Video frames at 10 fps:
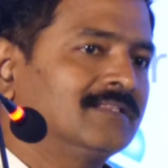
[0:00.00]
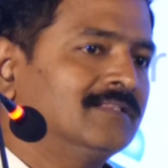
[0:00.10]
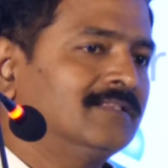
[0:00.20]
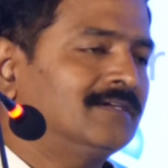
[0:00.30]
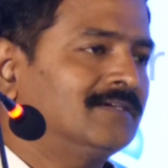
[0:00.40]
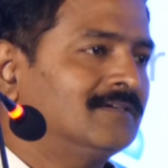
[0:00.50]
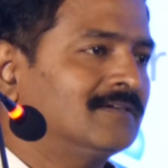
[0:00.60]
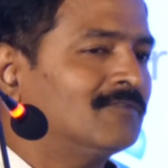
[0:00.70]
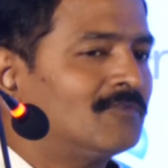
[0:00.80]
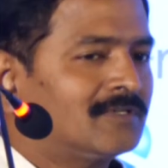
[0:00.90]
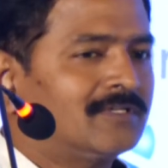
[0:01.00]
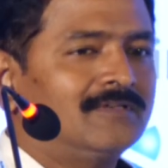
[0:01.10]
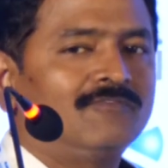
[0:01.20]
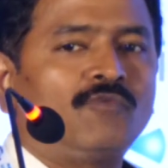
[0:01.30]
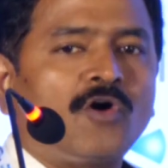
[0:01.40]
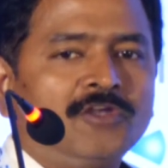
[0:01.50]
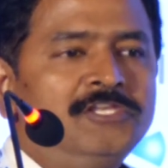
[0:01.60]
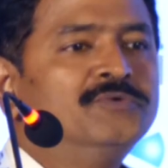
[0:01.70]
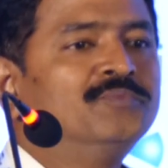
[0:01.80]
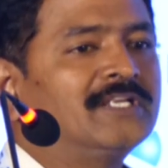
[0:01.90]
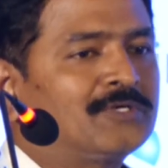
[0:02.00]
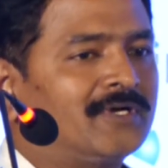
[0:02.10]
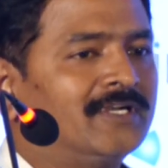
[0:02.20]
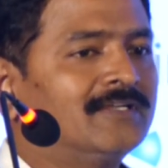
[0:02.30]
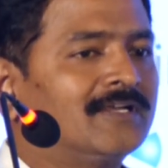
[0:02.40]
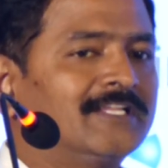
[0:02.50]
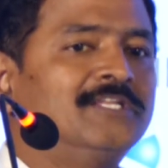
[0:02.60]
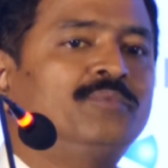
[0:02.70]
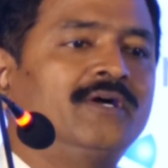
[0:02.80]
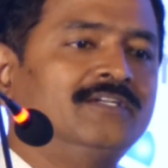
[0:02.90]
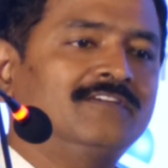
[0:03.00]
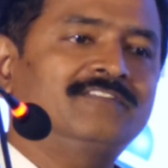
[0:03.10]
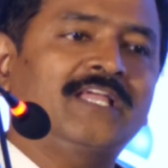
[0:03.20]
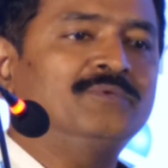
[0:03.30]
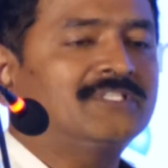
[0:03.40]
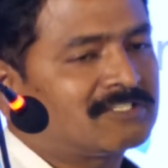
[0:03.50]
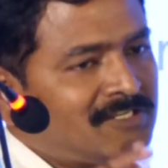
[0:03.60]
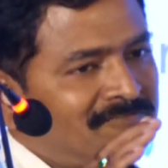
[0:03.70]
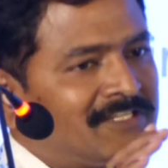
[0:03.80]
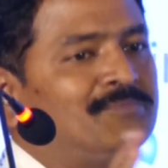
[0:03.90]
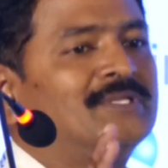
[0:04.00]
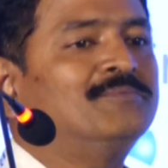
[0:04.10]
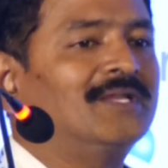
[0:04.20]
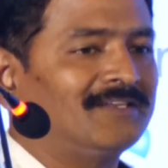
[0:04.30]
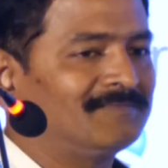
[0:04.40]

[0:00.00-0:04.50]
the volume required at any point of time is actually very minimal